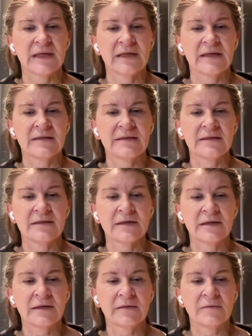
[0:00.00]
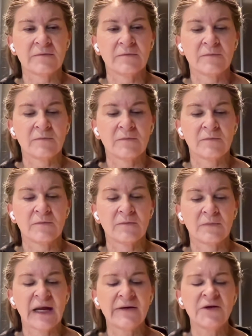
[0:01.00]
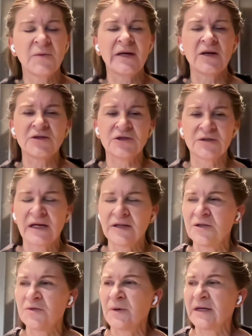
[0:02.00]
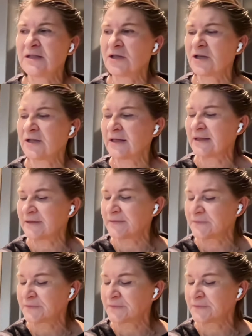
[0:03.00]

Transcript: It's uh and you went on and you went on a